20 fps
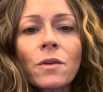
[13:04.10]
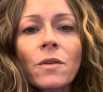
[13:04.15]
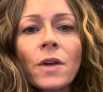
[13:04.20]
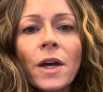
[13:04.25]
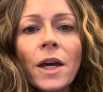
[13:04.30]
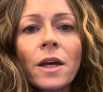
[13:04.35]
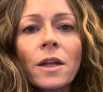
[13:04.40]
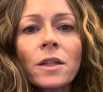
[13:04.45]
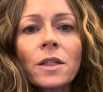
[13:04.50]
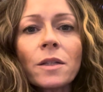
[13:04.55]

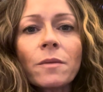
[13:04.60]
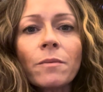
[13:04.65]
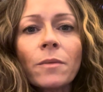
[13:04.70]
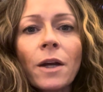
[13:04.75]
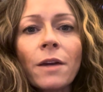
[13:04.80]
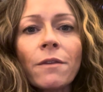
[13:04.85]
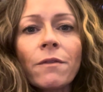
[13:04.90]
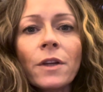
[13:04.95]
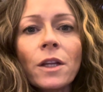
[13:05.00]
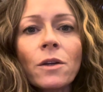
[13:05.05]
that
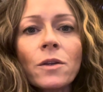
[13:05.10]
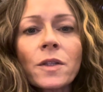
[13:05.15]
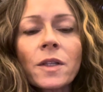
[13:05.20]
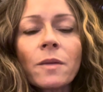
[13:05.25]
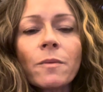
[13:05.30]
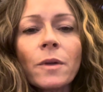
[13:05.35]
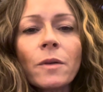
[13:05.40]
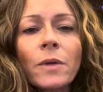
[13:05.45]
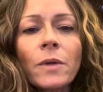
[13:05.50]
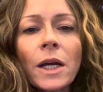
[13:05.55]
my videos
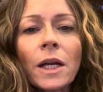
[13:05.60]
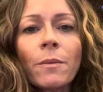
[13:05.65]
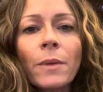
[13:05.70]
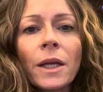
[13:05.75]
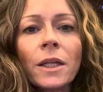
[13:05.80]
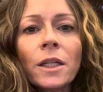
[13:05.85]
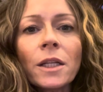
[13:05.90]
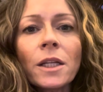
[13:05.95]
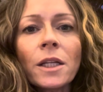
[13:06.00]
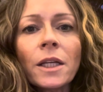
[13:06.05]
can be
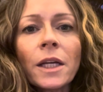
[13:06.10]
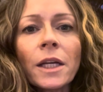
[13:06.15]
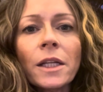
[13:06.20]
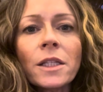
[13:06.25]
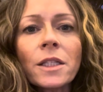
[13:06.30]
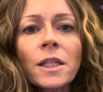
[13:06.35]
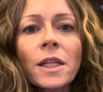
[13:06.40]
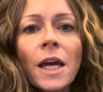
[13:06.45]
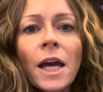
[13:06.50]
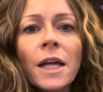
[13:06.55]
recommended and get
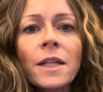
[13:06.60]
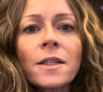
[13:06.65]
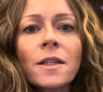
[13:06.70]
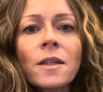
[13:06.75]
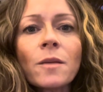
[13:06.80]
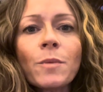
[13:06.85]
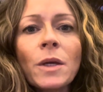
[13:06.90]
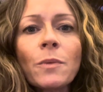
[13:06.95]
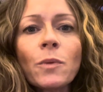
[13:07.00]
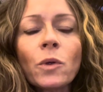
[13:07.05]
into the hands of the
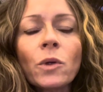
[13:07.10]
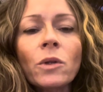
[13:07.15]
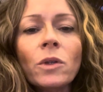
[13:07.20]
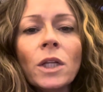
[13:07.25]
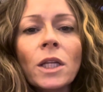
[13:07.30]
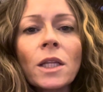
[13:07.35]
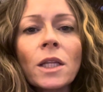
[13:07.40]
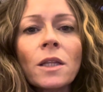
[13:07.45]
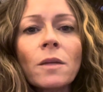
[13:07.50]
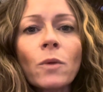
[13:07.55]
people who
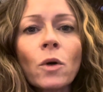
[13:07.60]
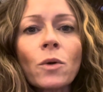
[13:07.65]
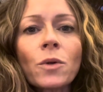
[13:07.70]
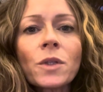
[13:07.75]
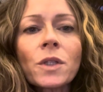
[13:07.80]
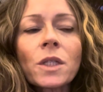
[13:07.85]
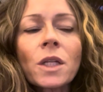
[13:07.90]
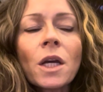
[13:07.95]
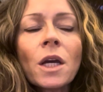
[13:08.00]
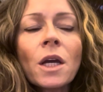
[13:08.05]
need it the
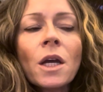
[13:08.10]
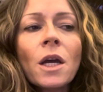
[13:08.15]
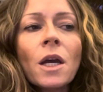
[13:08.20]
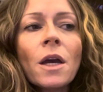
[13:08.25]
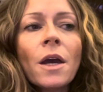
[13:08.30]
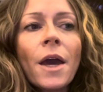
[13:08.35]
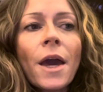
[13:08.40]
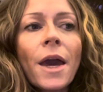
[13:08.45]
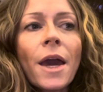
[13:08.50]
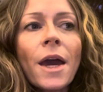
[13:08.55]
most.
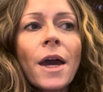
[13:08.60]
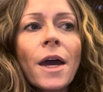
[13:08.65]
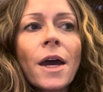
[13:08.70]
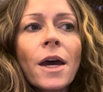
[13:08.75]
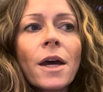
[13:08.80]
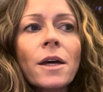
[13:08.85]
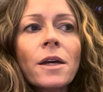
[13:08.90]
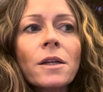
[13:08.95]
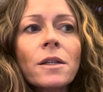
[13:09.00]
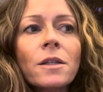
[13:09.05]

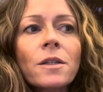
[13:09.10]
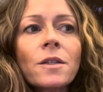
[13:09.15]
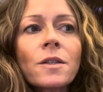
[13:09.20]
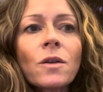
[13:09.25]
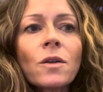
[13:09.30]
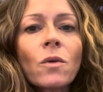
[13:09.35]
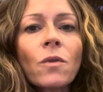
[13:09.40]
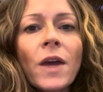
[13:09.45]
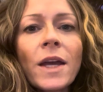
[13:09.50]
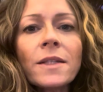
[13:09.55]
And
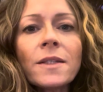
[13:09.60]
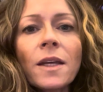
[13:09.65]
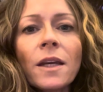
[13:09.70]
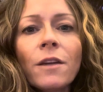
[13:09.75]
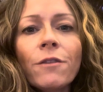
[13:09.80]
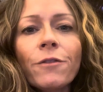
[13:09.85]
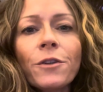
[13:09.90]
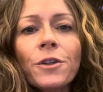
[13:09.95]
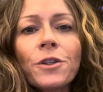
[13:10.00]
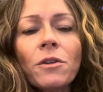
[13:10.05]
so thanks
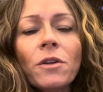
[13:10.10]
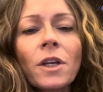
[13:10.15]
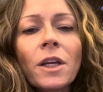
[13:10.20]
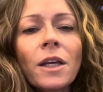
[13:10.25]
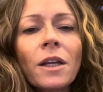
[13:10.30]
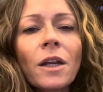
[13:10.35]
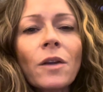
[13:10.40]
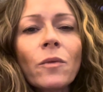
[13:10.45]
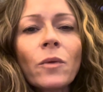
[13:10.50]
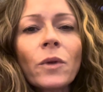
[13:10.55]
again for tuning
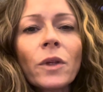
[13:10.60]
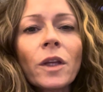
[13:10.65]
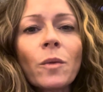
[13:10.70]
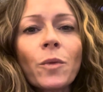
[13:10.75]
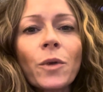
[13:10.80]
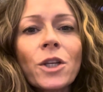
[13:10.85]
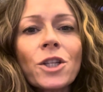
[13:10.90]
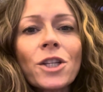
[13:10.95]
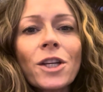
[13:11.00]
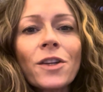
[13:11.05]
in. I really
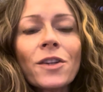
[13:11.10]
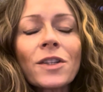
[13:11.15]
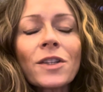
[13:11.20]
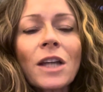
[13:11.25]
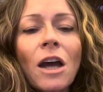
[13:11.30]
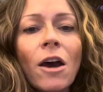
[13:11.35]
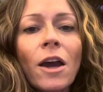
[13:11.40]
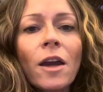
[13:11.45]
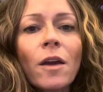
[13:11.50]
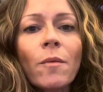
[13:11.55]
appreciate your
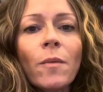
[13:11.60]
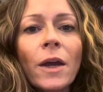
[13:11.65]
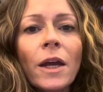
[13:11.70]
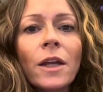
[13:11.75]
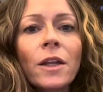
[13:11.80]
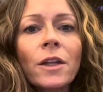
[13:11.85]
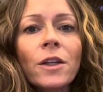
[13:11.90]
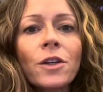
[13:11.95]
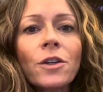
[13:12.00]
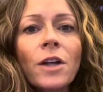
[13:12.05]
time
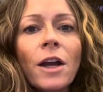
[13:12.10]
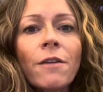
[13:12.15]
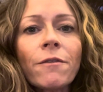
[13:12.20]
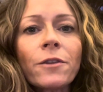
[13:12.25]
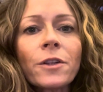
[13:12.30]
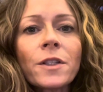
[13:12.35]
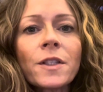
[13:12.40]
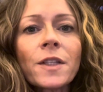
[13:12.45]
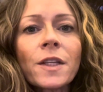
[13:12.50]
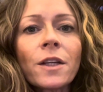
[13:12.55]
and your
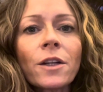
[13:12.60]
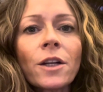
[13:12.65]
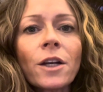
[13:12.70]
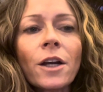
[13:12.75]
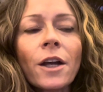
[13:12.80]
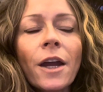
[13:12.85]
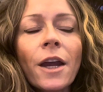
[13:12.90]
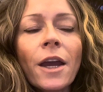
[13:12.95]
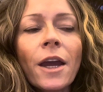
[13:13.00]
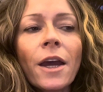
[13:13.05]
efforts
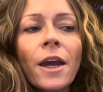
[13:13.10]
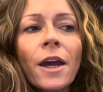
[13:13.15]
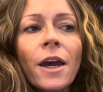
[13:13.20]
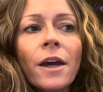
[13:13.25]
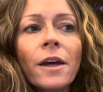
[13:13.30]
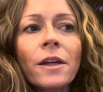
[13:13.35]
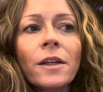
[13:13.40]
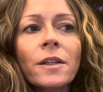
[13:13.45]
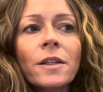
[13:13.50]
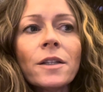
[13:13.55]
here.
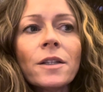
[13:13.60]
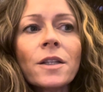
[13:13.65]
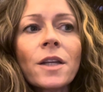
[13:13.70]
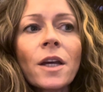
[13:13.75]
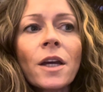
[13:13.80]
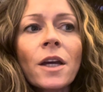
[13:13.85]
And